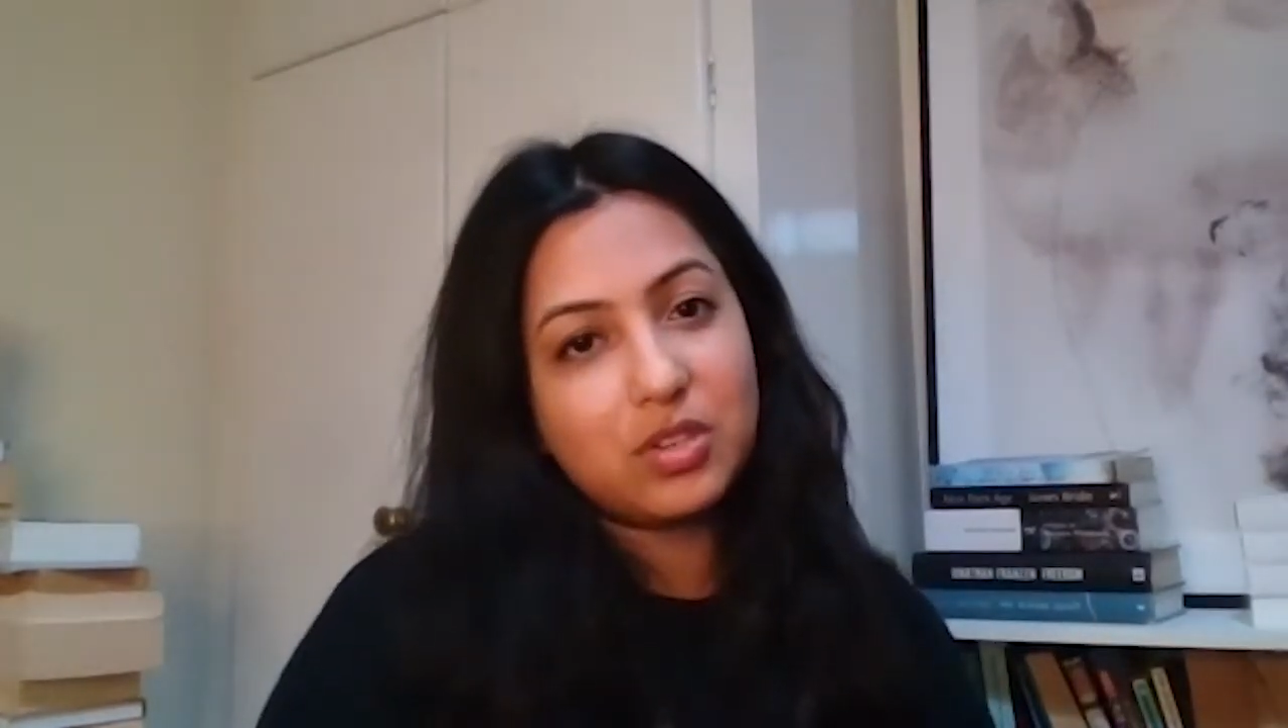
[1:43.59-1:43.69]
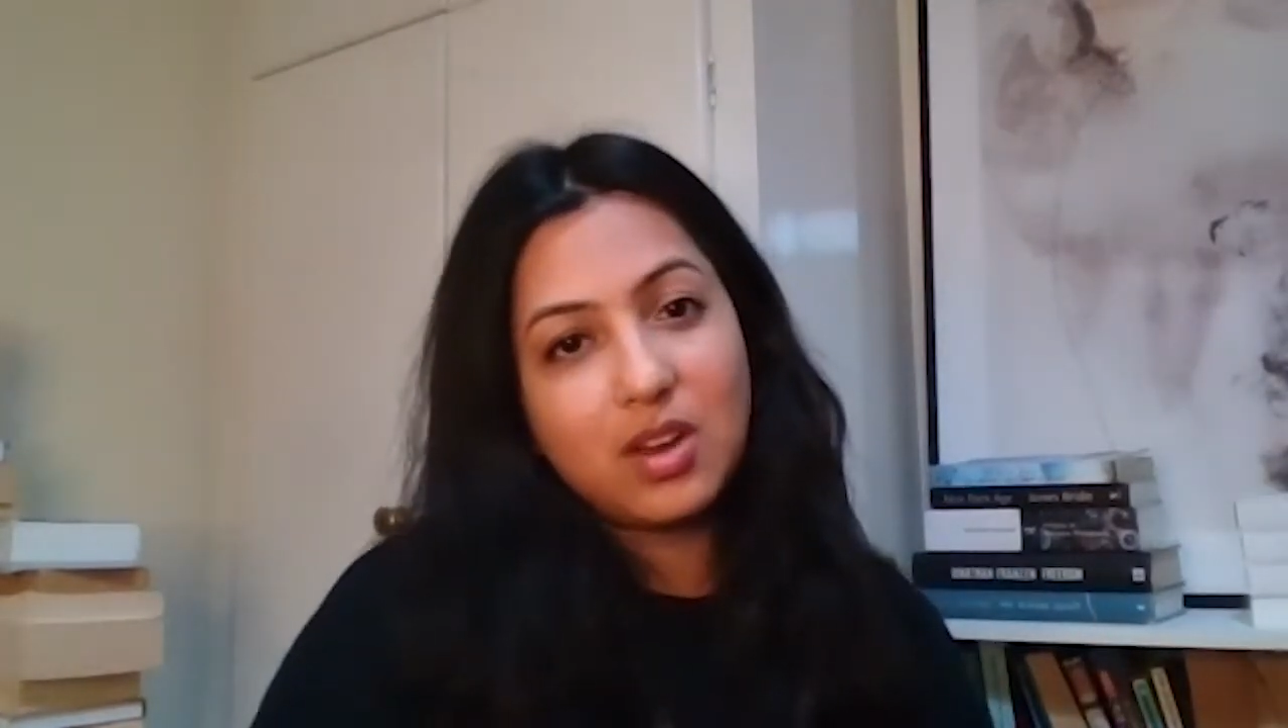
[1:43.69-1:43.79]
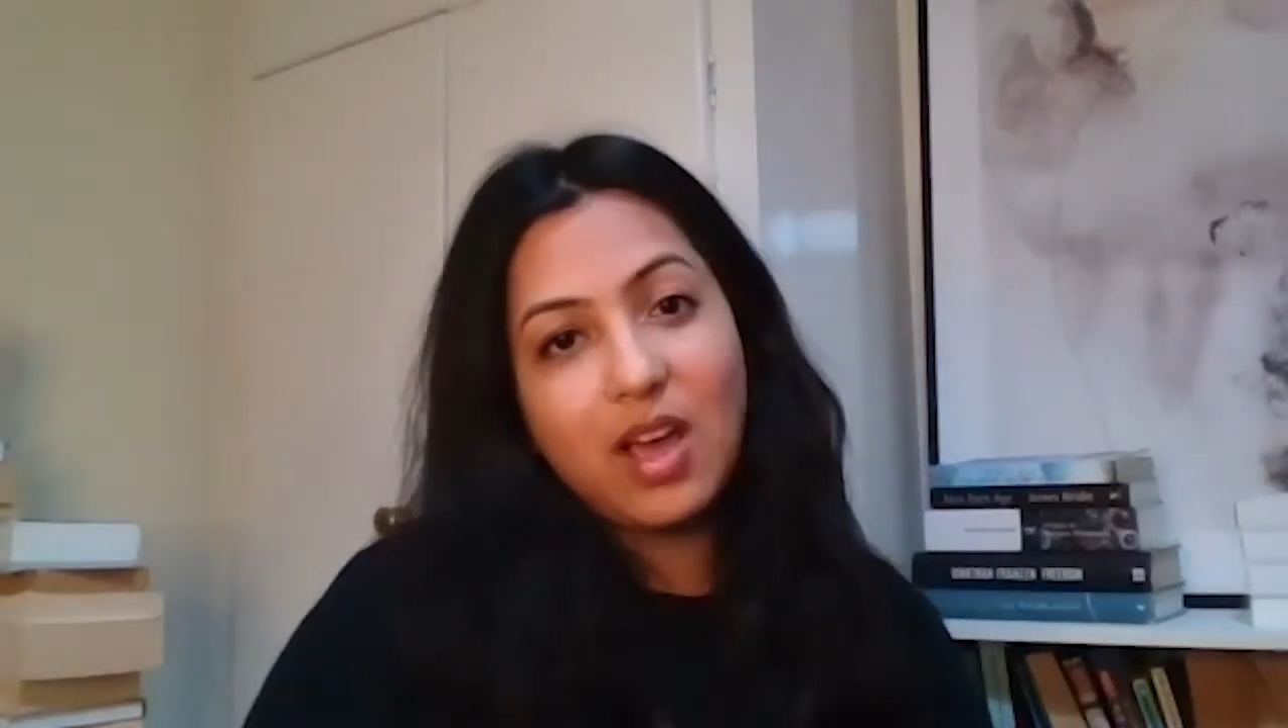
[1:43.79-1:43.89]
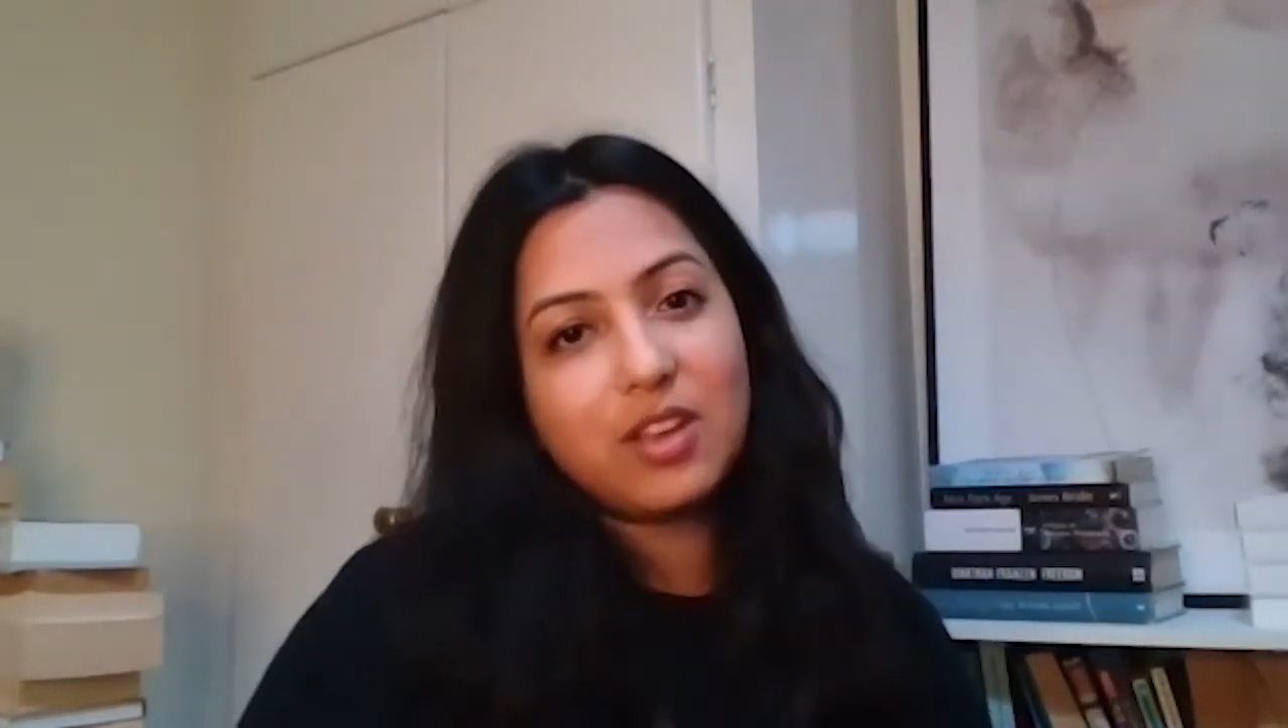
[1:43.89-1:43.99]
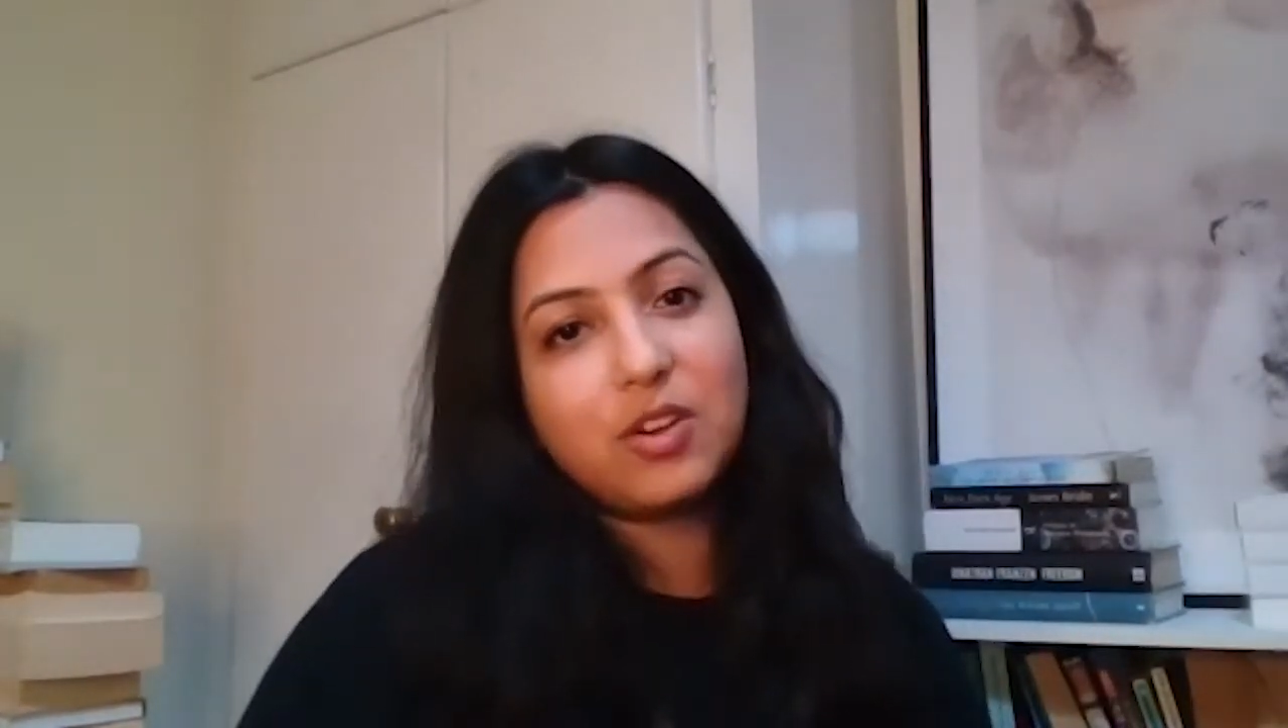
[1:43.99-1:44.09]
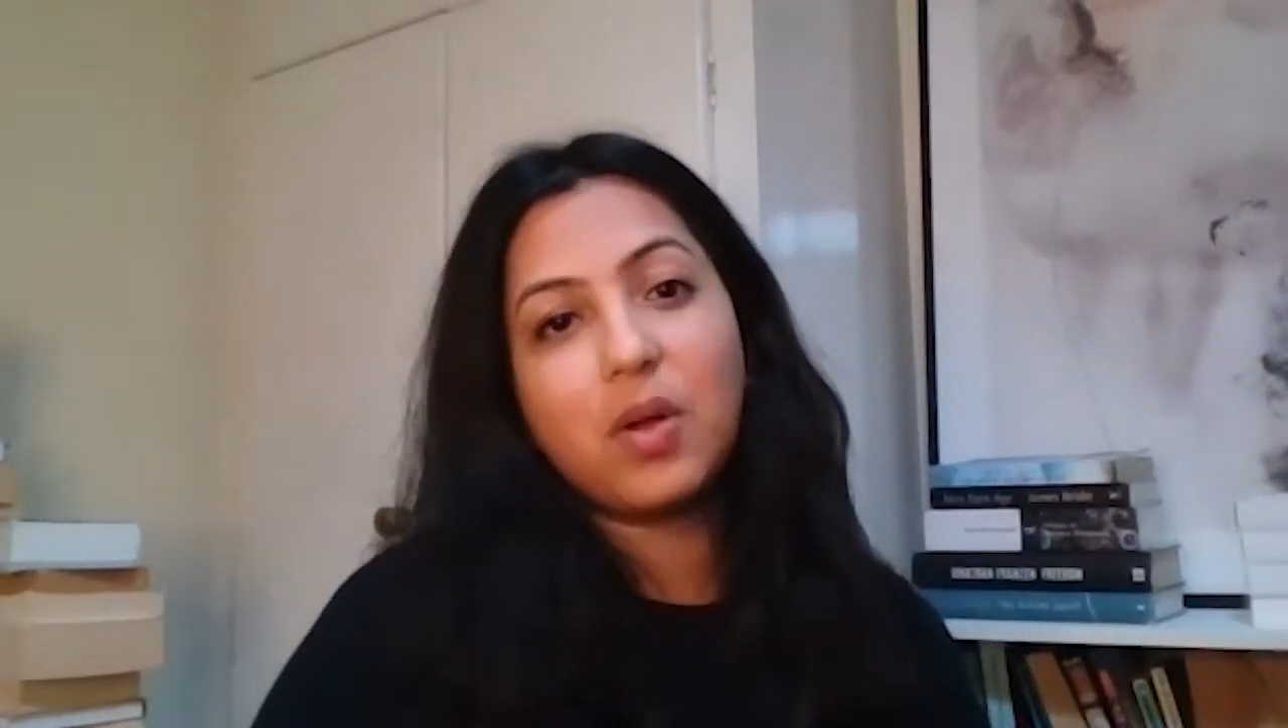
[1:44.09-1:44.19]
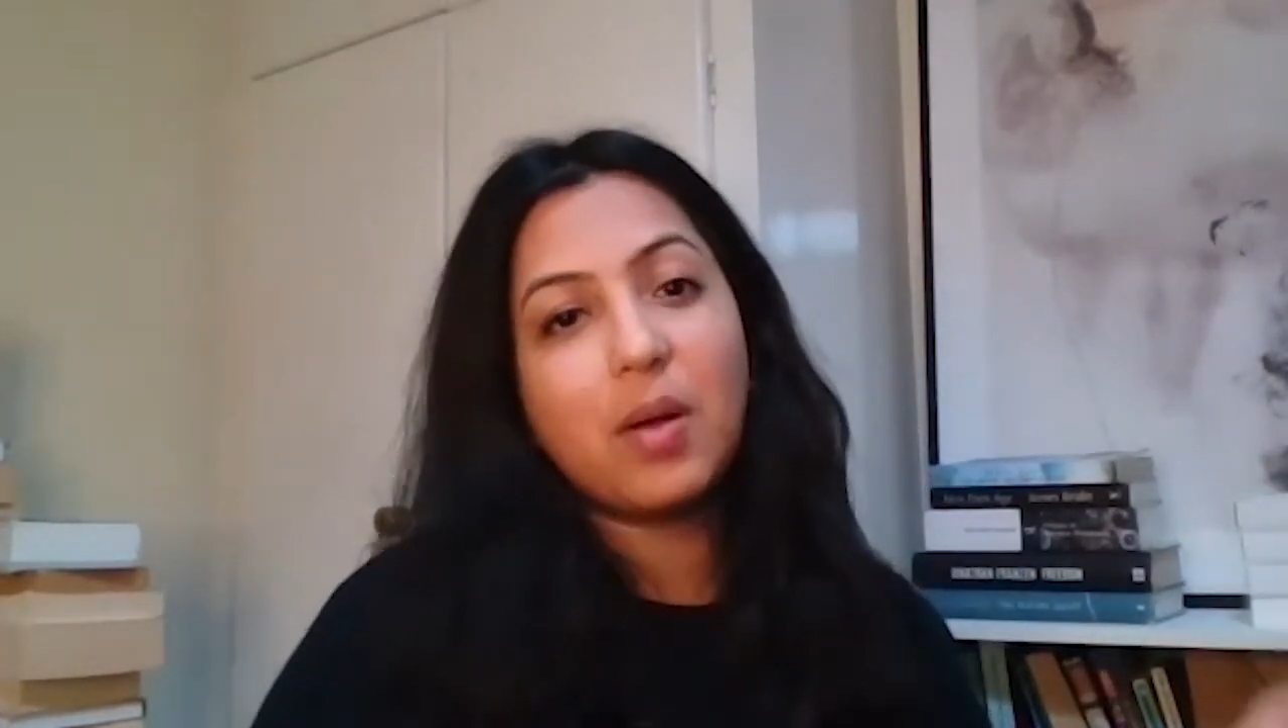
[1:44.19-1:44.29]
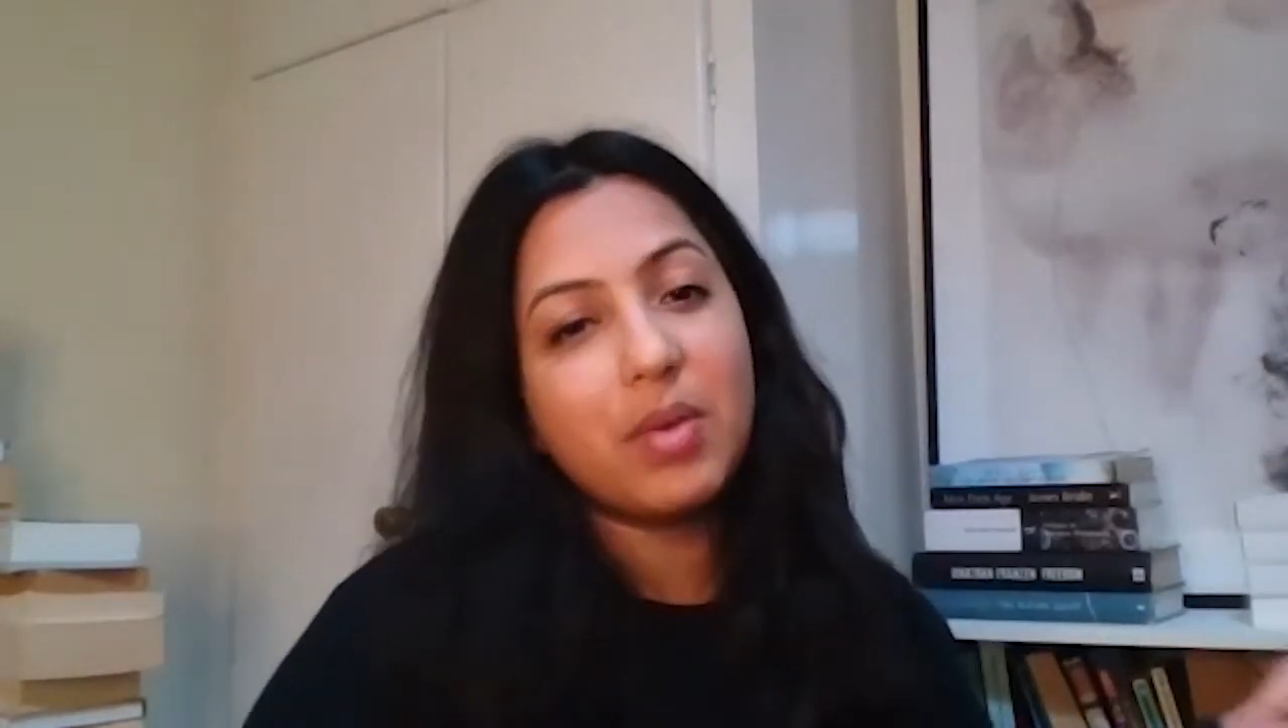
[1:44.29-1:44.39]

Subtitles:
and I grew up